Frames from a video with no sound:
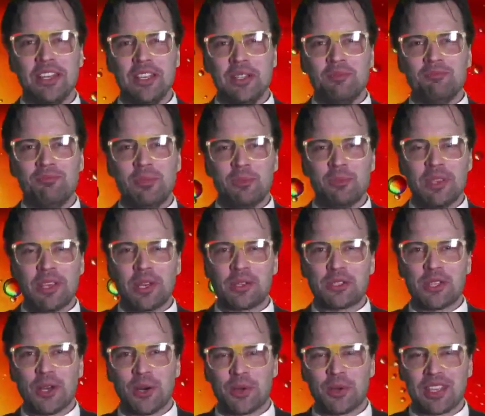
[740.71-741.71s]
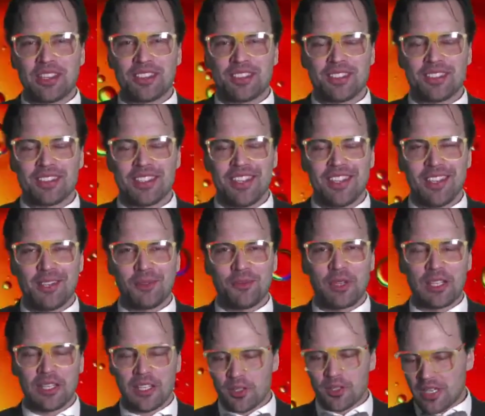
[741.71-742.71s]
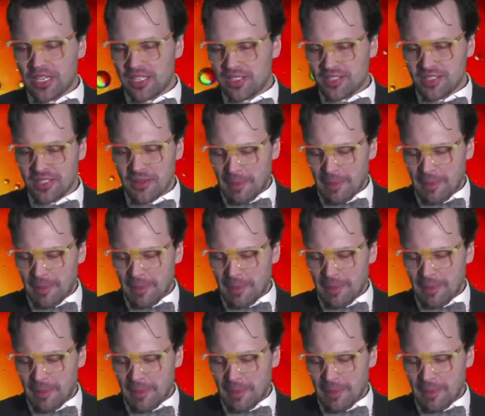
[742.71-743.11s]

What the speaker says: Mimir tokens. Really great.